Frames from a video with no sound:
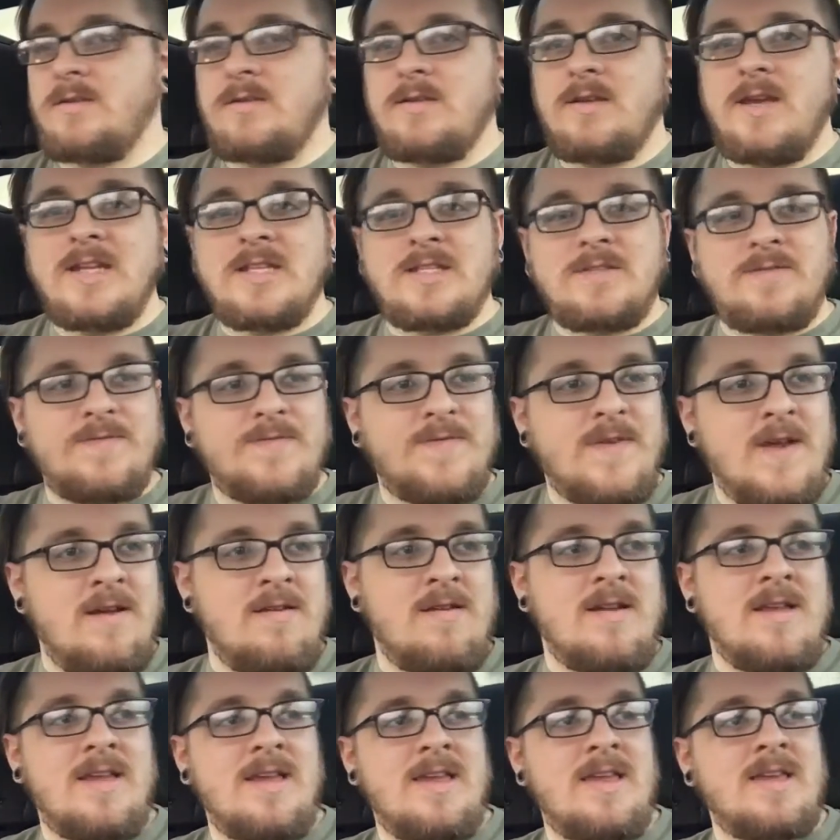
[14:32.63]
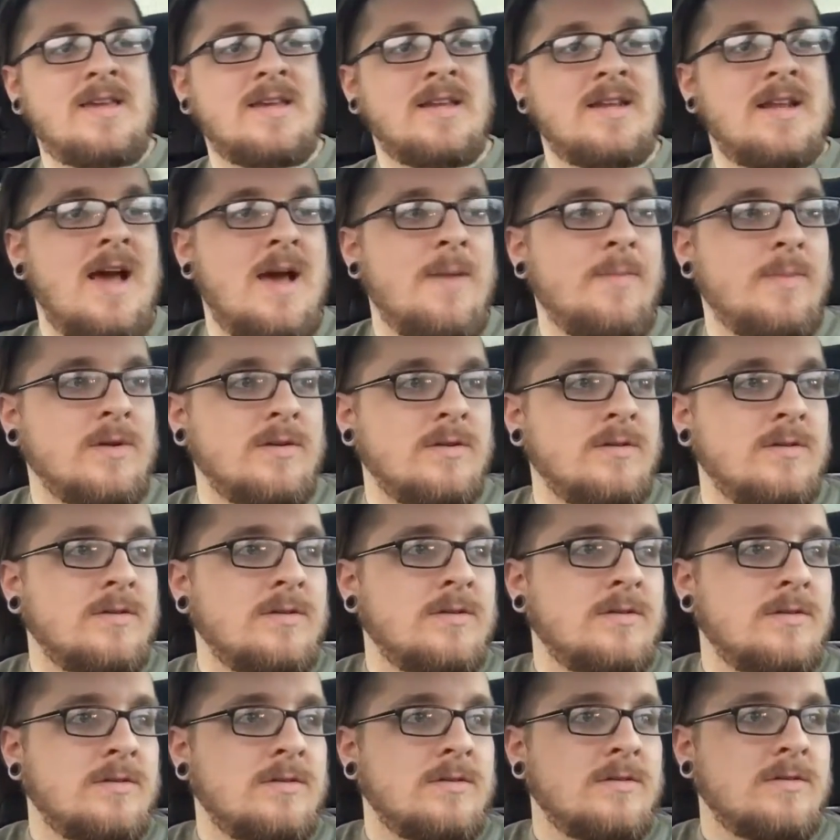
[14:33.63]
It's very
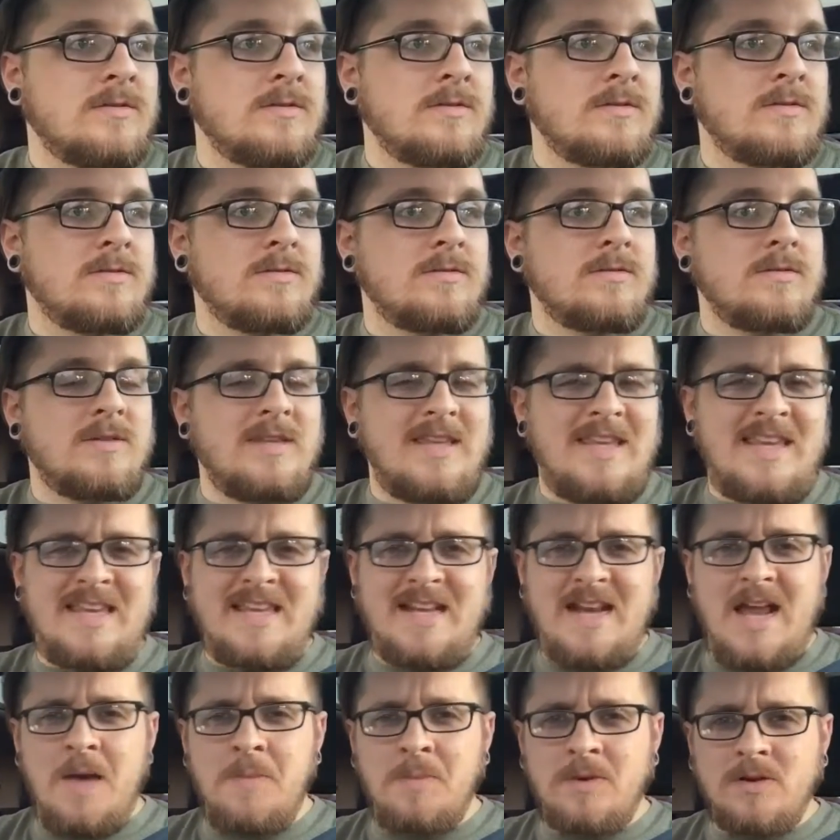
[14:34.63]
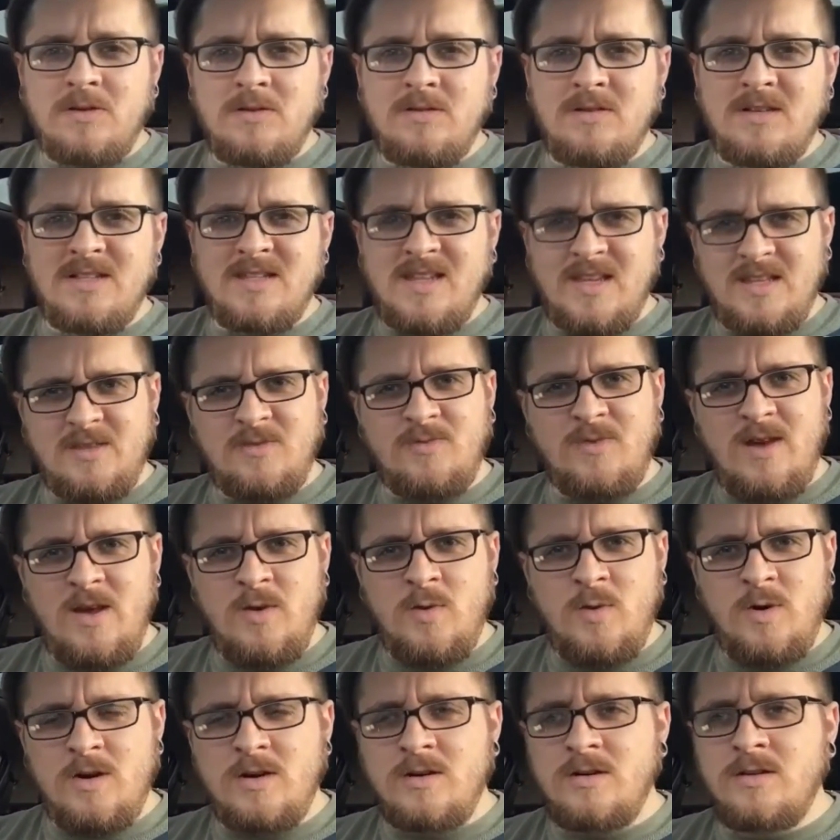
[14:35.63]
economical. Economical? Is that the right
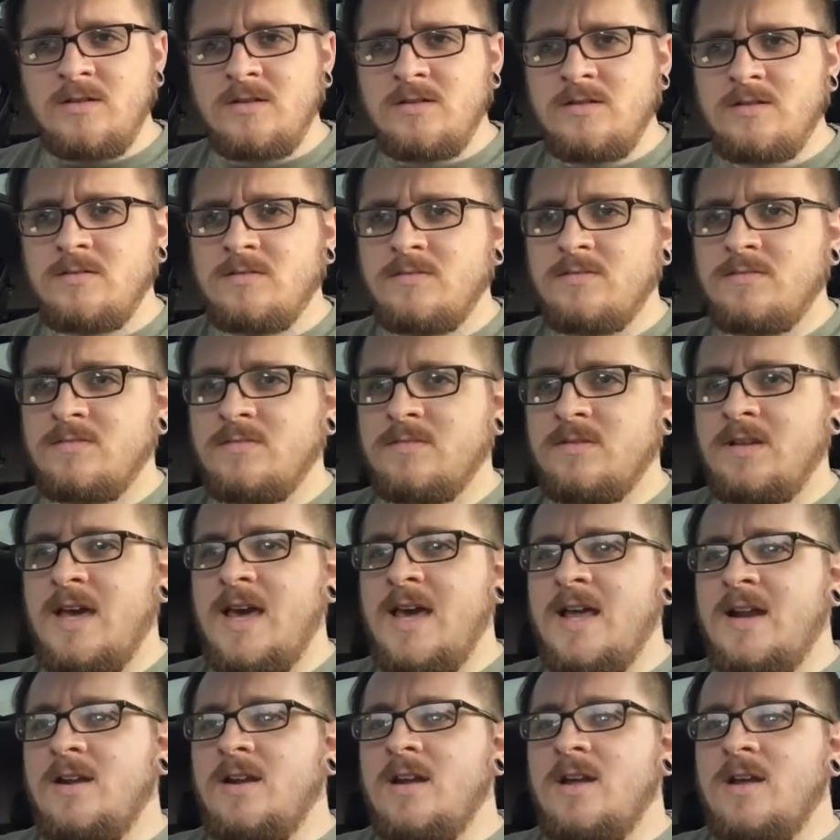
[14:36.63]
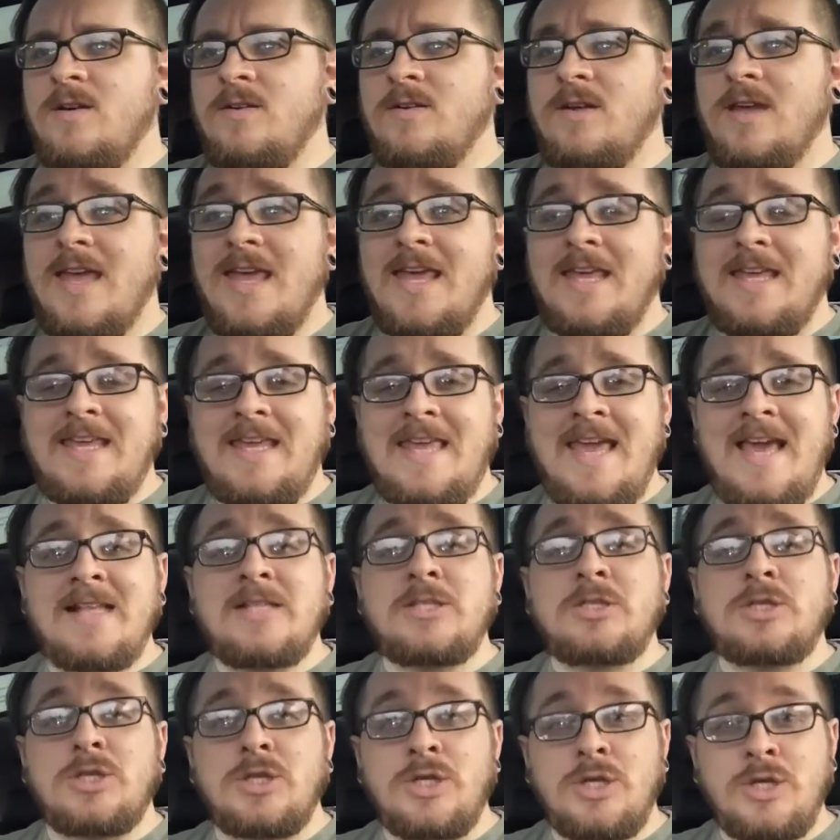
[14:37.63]
word? I don't know. It
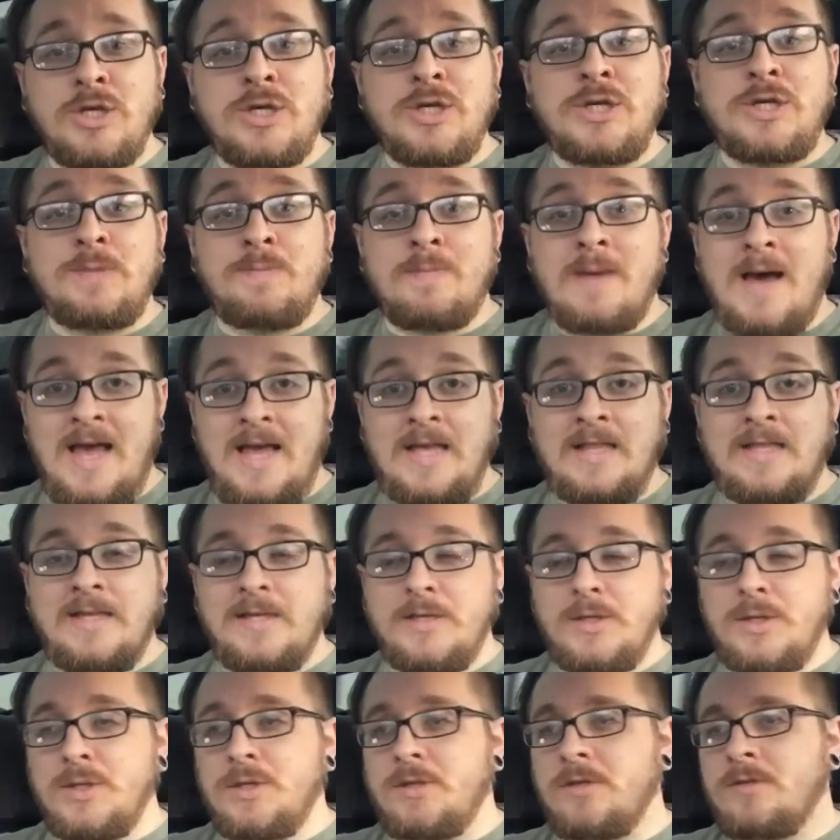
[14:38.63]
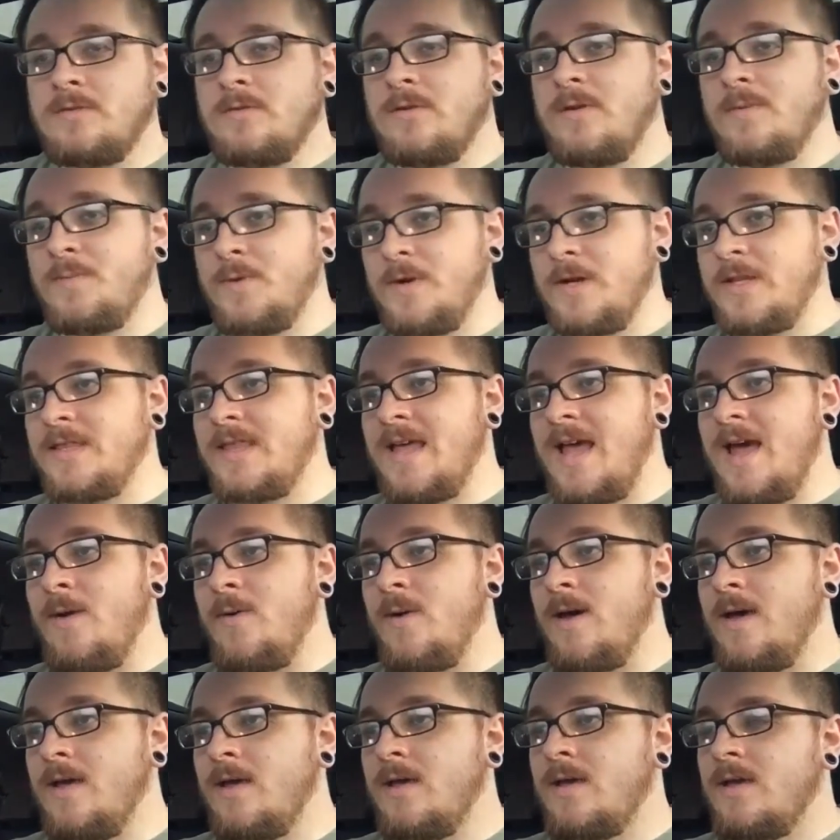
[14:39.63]
gets good mileage. We'll put it that
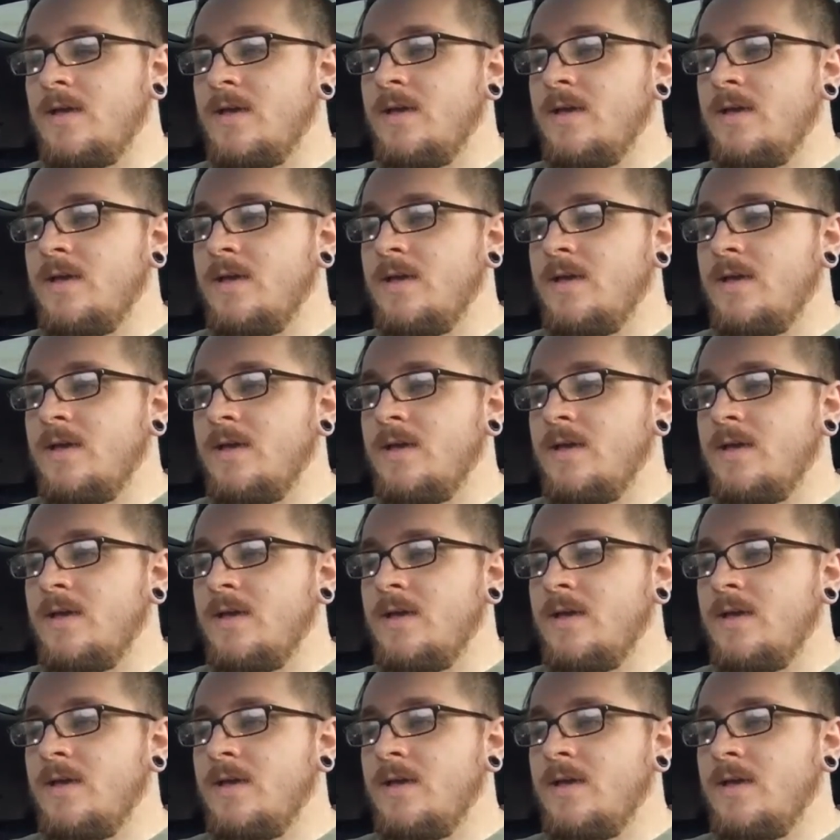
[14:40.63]
way.